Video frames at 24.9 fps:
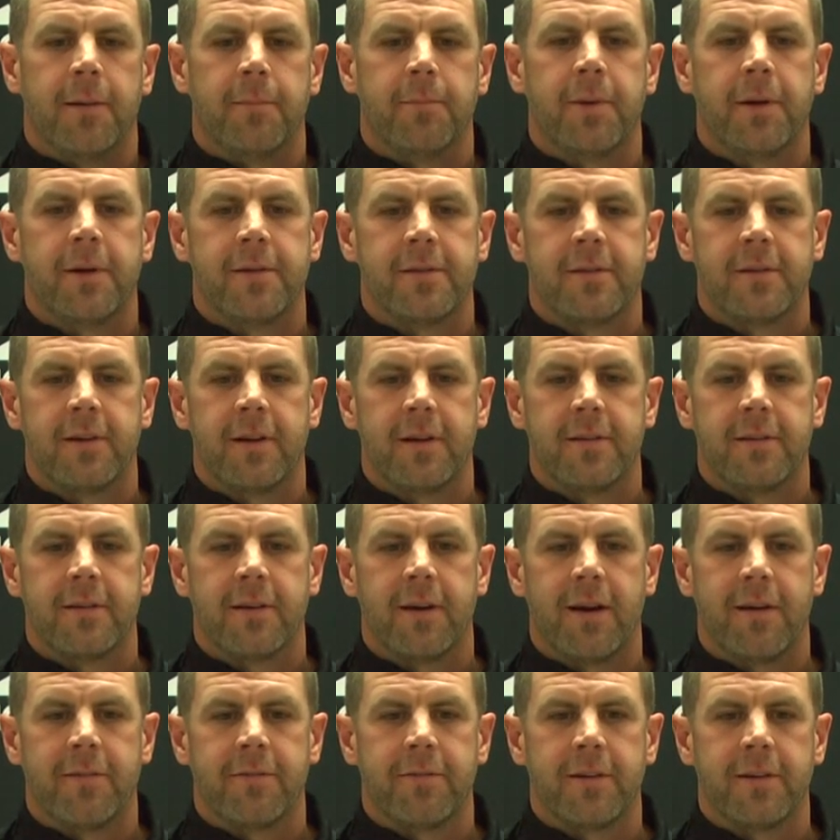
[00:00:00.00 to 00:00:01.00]
Penn State's
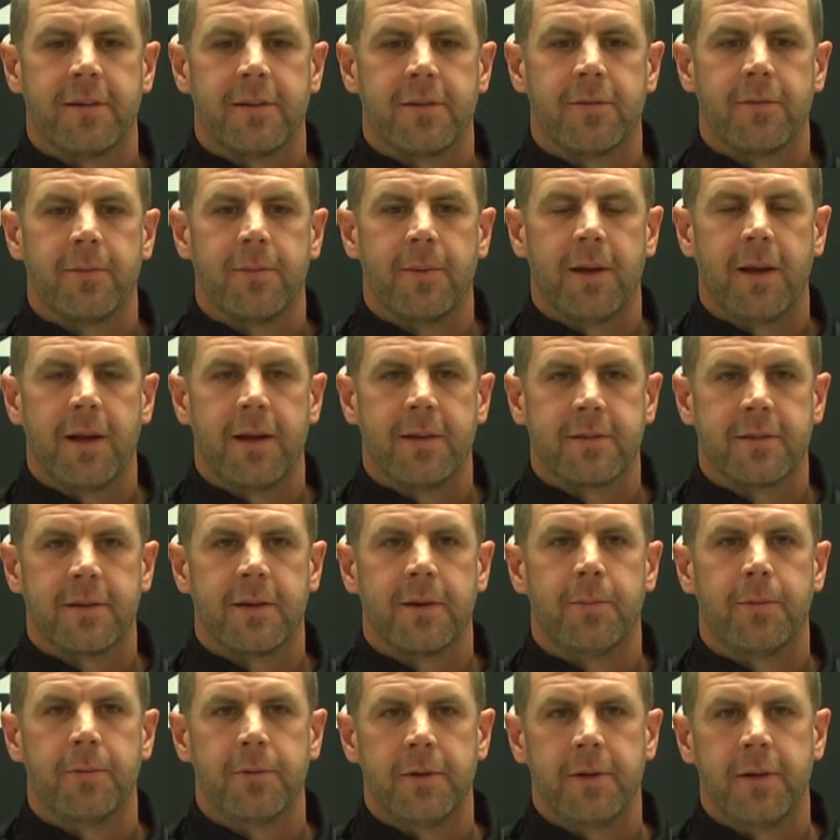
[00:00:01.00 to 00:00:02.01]
offense from the last
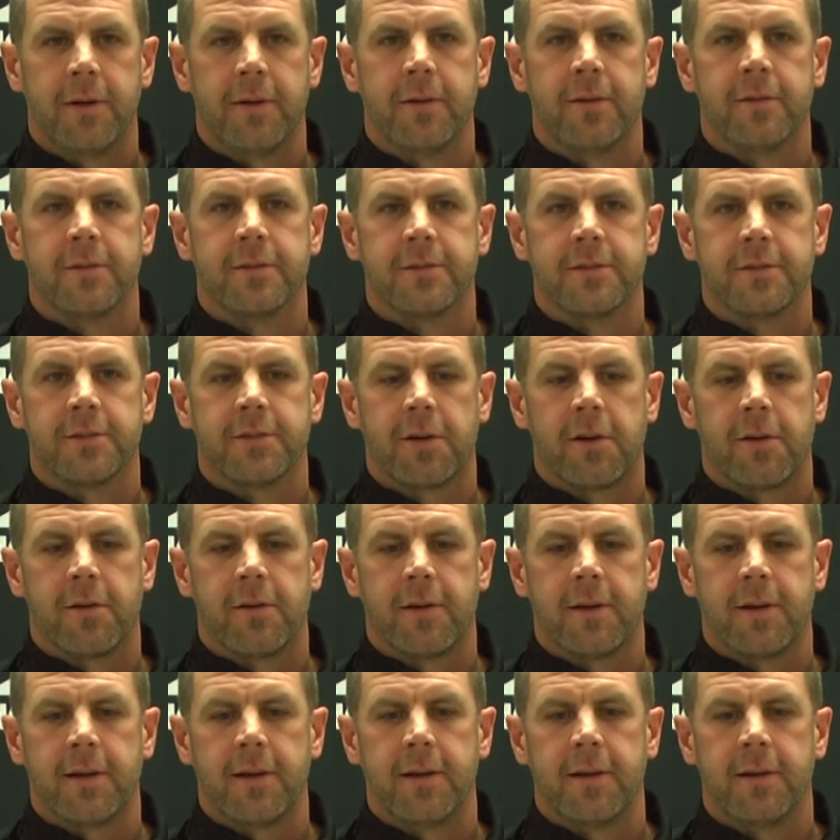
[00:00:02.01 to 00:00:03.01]
couple of years, and
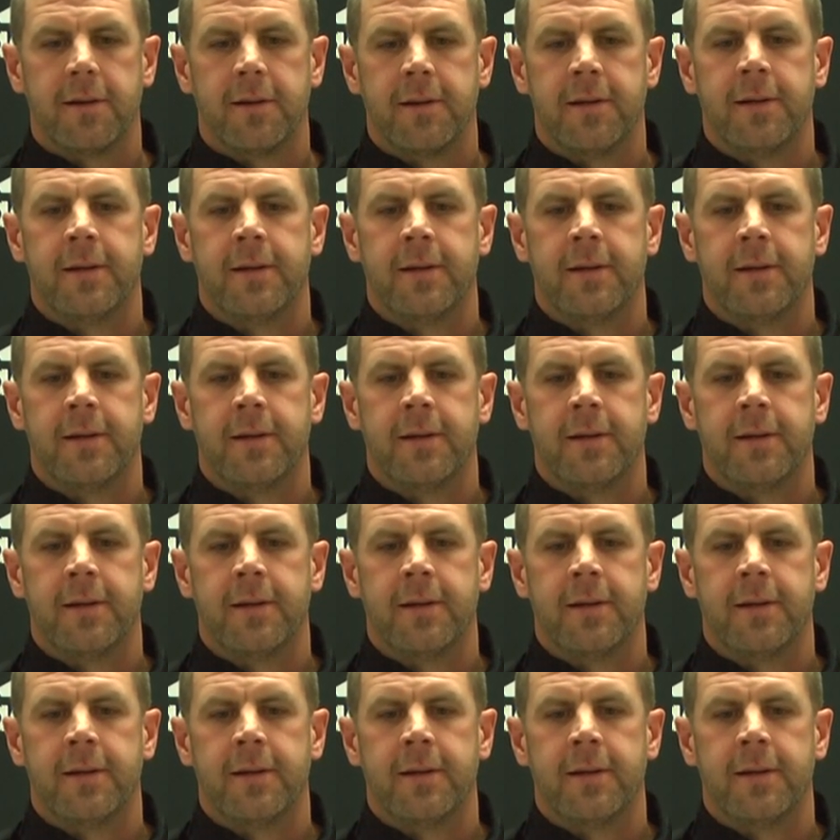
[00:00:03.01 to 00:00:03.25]
certainly